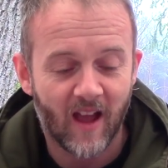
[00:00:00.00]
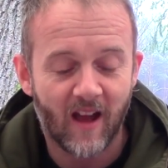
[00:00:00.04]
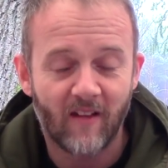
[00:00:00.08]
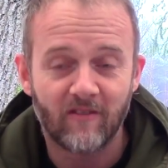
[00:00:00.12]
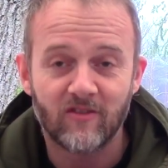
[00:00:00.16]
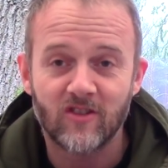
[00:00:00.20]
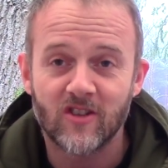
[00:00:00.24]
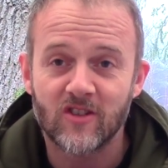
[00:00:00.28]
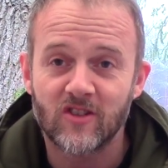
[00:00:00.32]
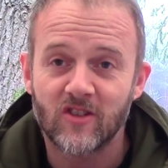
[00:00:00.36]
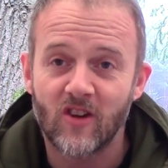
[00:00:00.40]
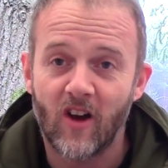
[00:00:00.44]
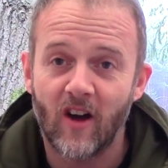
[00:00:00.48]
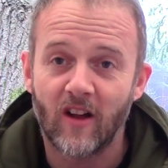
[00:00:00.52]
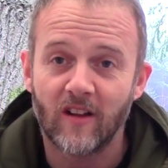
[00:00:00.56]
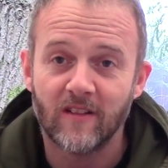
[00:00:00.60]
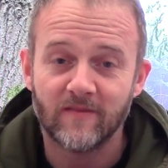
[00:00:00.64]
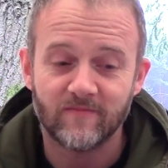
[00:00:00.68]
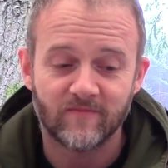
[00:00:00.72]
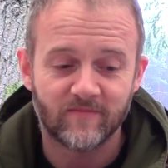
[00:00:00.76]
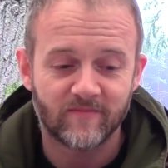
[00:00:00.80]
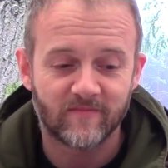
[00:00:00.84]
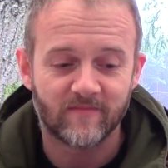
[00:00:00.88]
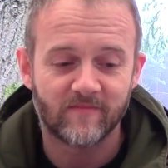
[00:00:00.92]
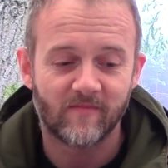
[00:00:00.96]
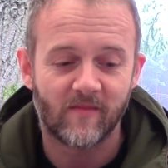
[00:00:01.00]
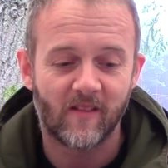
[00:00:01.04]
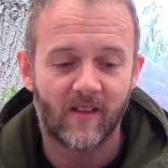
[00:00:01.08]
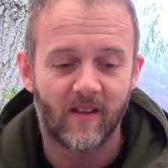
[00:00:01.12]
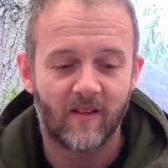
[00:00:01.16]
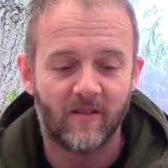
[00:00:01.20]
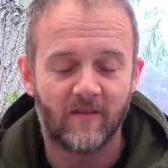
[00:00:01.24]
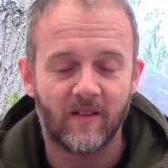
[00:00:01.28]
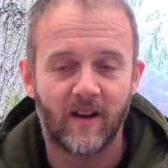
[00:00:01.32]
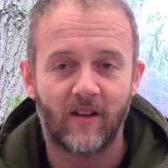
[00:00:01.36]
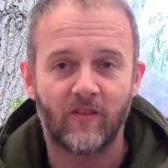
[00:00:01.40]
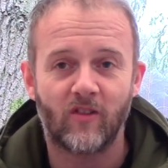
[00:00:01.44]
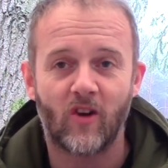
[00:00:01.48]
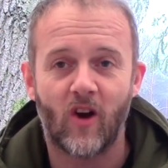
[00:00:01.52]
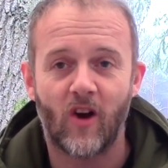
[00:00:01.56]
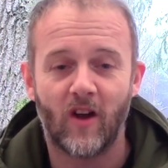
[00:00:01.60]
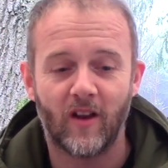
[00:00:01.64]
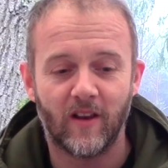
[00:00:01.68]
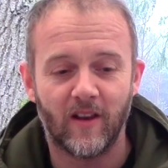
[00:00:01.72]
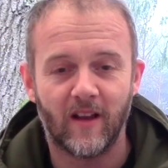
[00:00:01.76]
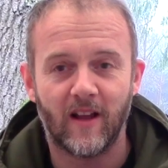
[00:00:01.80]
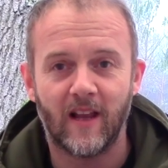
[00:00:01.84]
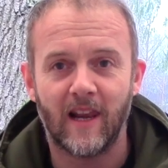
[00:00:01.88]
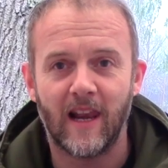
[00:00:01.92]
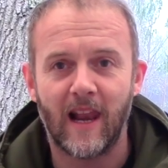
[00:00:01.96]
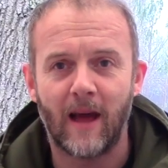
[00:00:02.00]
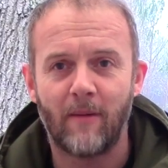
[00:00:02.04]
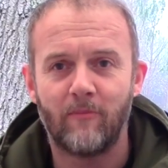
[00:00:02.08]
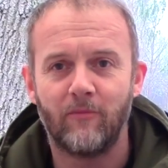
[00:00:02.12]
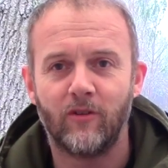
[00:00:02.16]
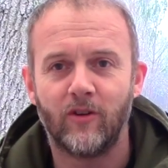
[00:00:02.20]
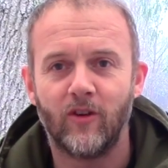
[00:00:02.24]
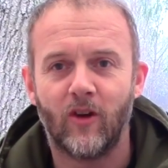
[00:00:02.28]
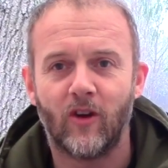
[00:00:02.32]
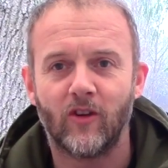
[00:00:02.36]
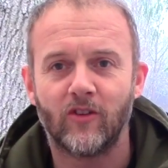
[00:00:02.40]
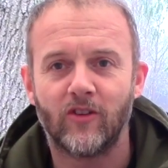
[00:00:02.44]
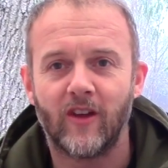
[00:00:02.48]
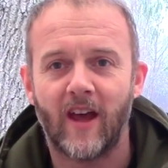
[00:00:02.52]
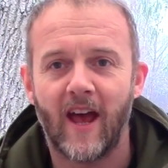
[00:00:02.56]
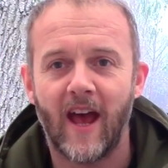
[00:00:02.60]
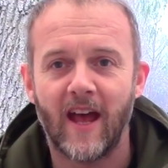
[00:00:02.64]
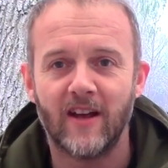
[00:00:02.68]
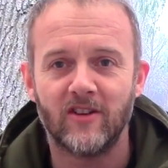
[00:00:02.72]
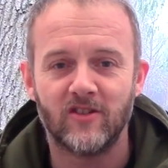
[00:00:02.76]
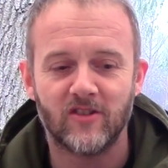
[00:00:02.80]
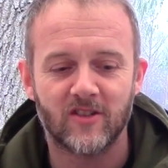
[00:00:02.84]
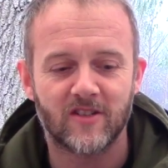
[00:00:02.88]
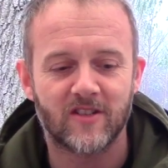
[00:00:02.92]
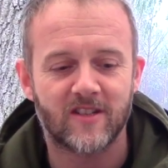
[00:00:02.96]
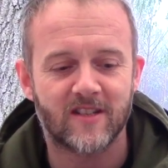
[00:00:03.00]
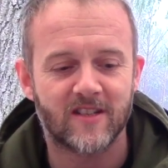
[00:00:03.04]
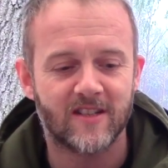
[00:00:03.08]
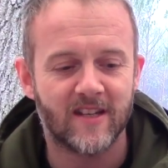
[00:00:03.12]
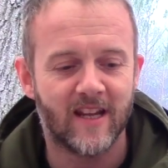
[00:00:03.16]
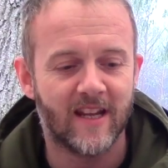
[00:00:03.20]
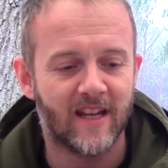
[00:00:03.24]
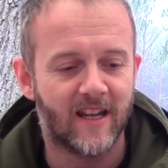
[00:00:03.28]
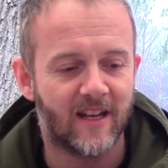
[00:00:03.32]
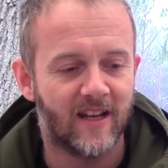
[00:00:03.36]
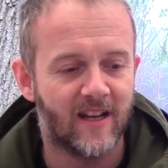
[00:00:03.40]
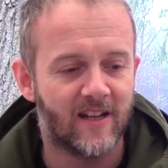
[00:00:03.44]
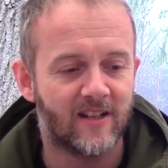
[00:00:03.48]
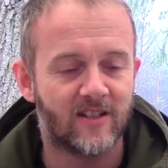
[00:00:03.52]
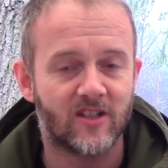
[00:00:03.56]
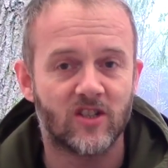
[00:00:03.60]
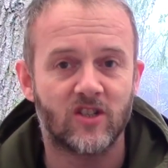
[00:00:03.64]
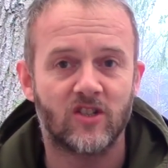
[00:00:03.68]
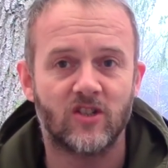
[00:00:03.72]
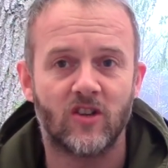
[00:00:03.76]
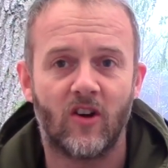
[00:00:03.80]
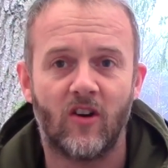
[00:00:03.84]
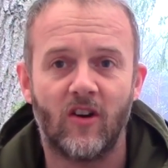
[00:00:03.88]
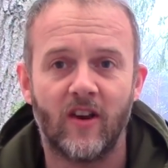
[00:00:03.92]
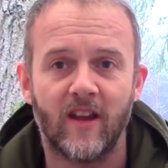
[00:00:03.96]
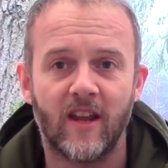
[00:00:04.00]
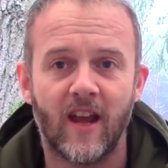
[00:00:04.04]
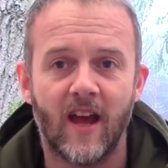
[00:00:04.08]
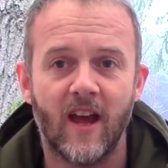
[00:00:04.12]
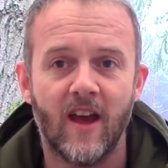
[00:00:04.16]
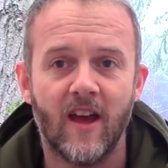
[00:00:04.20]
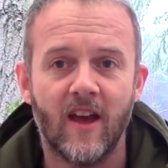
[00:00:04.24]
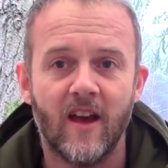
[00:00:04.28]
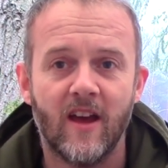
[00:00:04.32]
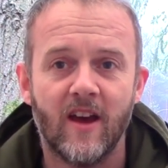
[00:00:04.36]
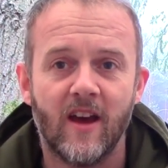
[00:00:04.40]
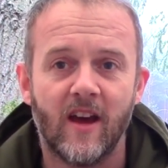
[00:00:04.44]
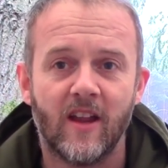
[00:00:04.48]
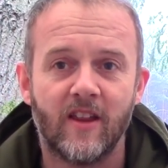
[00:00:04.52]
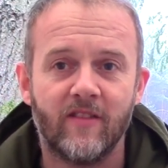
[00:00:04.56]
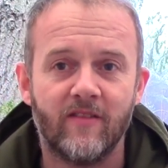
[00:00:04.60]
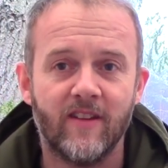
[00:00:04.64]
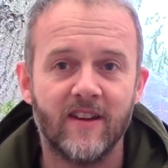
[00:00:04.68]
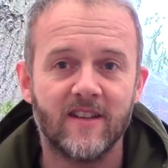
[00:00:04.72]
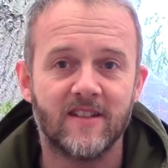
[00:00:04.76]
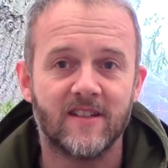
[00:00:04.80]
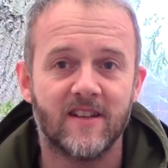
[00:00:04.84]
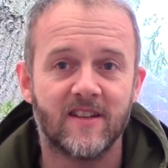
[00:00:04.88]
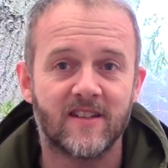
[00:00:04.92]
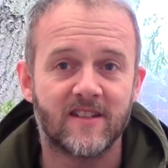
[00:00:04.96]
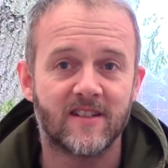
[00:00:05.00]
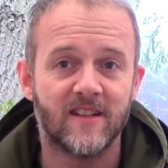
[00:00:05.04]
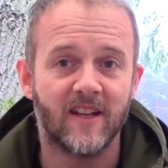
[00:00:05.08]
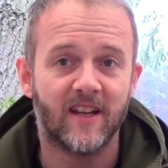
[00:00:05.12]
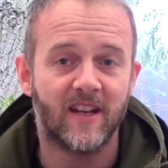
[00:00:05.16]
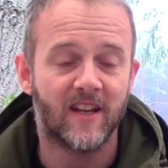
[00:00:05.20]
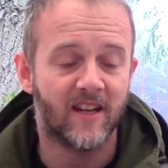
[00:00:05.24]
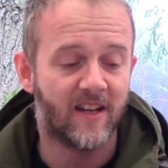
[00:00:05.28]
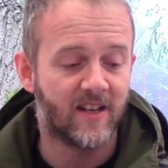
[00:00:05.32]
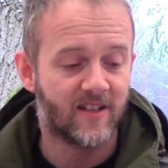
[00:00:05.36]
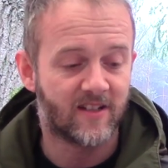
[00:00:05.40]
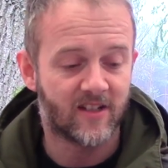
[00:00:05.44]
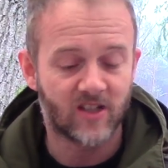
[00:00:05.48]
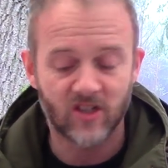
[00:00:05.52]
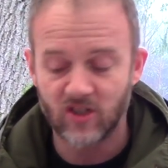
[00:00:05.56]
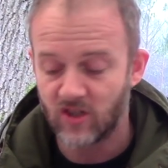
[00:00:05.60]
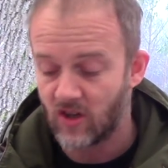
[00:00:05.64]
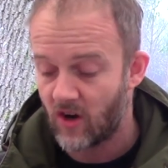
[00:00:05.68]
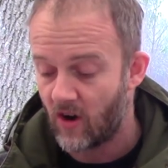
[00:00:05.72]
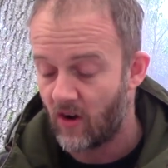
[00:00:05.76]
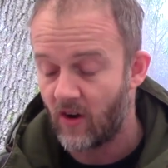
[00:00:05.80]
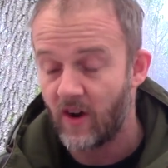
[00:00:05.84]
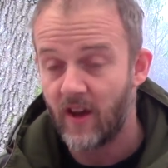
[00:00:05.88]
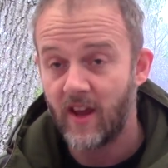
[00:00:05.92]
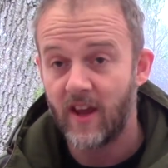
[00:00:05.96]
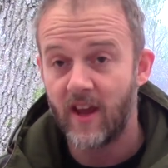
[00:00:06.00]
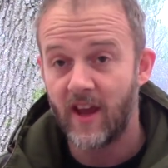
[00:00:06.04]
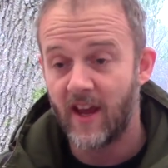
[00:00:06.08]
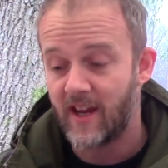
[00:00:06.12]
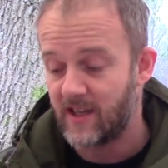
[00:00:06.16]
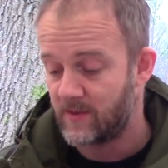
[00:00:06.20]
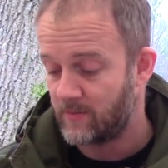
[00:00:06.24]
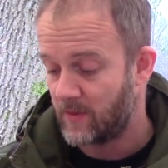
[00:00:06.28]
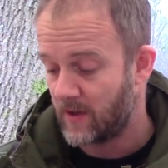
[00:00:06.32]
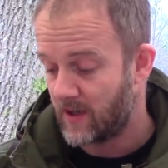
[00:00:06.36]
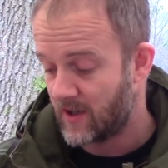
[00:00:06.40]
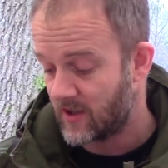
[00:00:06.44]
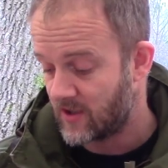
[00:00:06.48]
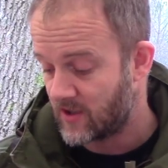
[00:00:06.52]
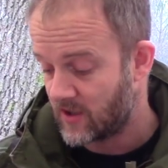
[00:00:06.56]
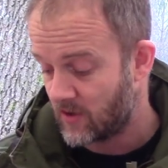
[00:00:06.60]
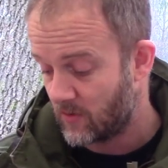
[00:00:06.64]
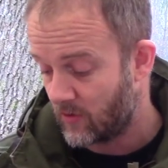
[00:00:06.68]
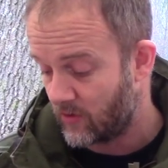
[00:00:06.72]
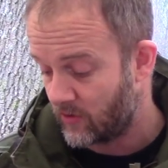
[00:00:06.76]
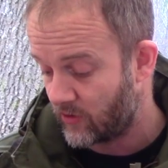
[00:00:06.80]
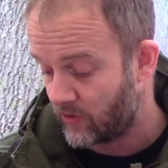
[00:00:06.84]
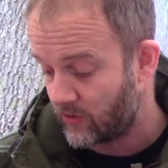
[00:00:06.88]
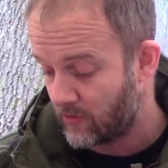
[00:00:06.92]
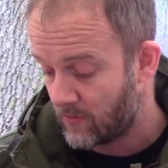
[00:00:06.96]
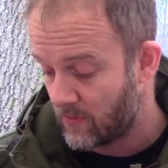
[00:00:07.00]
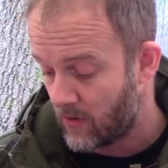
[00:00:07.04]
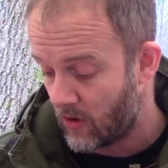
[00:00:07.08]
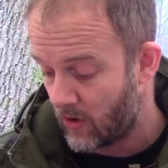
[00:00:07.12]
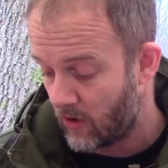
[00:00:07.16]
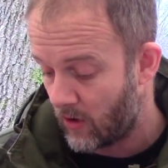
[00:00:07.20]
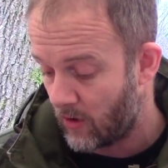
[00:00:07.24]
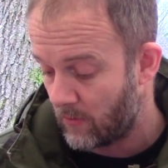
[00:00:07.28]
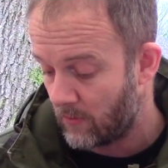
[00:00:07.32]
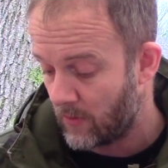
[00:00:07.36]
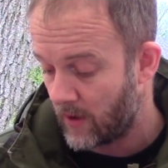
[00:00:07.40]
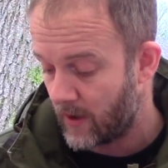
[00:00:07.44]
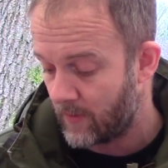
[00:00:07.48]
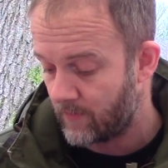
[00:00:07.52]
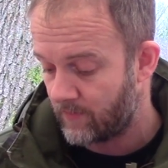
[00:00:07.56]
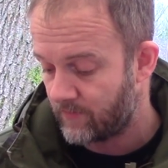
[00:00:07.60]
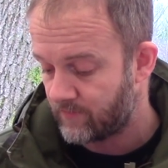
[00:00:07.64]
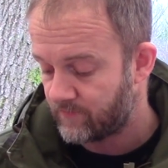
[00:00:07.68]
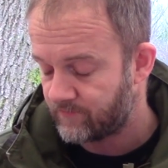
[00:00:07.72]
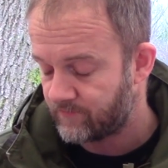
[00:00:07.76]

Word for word: I've just got a I've got a, a Labrador's head just sneaking into shot here and the reason it's sneaking into shot is because she wants some more omelette